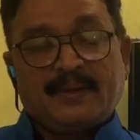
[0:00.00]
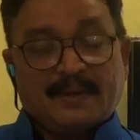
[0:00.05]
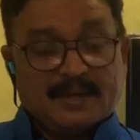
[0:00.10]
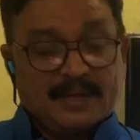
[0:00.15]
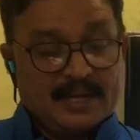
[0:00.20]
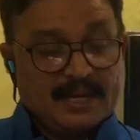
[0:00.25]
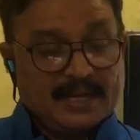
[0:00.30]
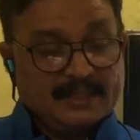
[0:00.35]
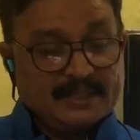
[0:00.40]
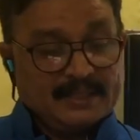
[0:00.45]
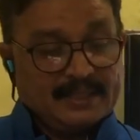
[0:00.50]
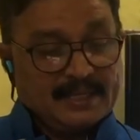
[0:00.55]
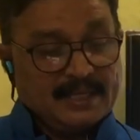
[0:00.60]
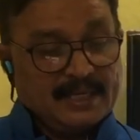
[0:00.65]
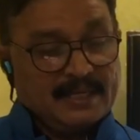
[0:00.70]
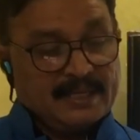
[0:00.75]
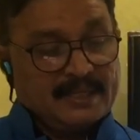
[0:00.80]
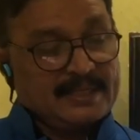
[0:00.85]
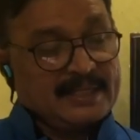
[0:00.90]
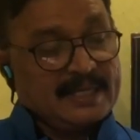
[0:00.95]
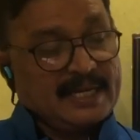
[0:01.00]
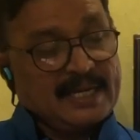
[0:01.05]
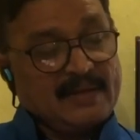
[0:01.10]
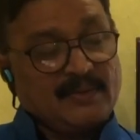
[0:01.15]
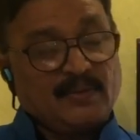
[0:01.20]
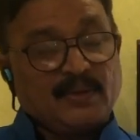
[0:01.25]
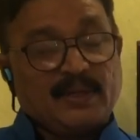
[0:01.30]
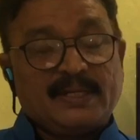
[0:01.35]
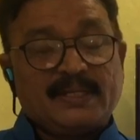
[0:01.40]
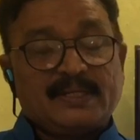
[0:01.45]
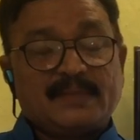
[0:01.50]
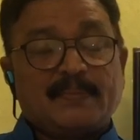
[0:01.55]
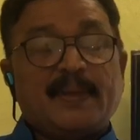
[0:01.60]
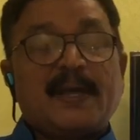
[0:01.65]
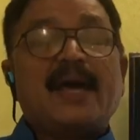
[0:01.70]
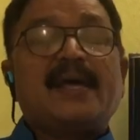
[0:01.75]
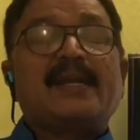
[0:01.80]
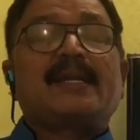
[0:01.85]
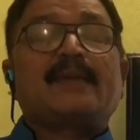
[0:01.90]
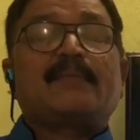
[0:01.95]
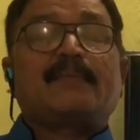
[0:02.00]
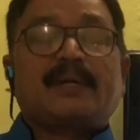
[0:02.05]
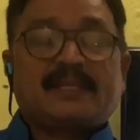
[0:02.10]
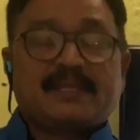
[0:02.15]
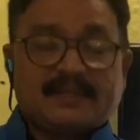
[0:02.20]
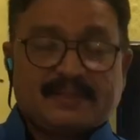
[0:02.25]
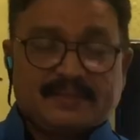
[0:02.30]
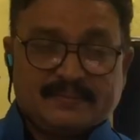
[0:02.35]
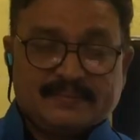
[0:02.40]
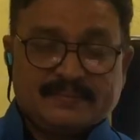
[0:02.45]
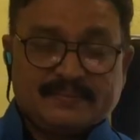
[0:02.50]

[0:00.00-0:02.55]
And second one is barrier method.